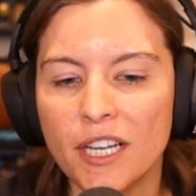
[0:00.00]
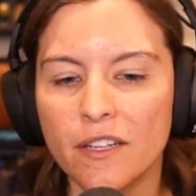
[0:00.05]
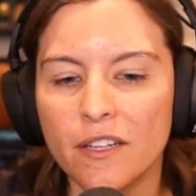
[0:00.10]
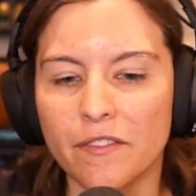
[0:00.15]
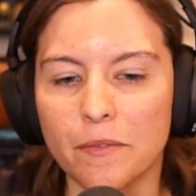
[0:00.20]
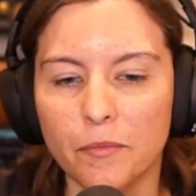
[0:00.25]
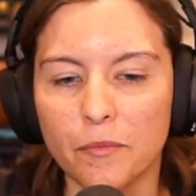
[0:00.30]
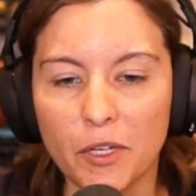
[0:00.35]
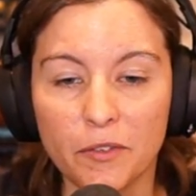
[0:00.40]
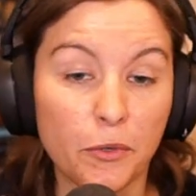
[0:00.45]

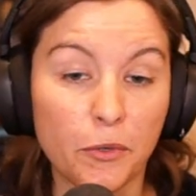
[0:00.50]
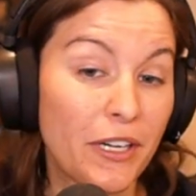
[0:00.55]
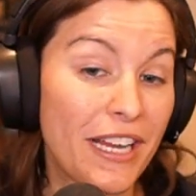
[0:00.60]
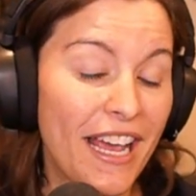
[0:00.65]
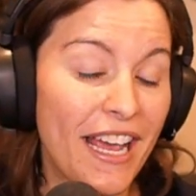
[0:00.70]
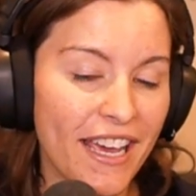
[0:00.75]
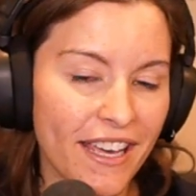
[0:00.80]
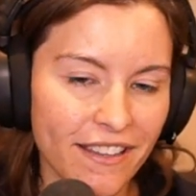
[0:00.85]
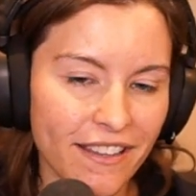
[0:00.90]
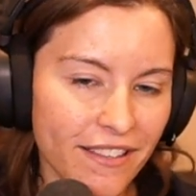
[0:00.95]
from February
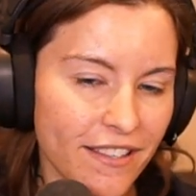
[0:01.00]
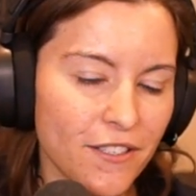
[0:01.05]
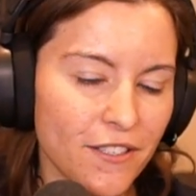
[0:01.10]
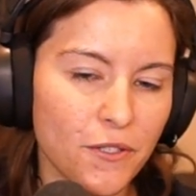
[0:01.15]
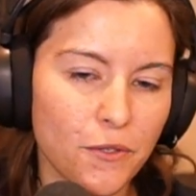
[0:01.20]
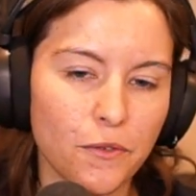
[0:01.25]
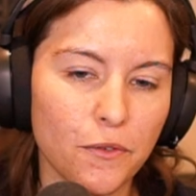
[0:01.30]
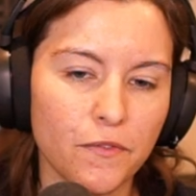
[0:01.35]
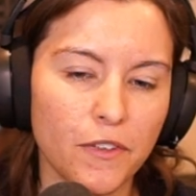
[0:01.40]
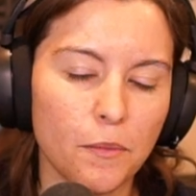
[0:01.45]
8th
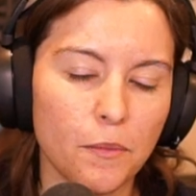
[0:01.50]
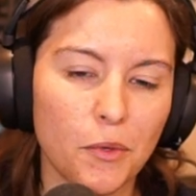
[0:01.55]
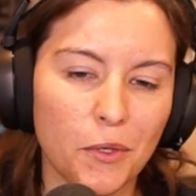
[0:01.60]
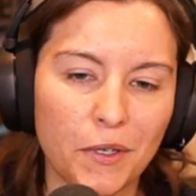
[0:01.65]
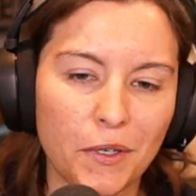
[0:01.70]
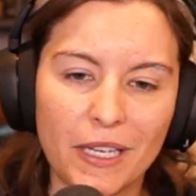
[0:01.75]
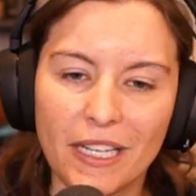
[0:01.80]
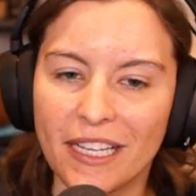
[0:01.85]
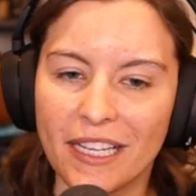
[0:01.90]
to February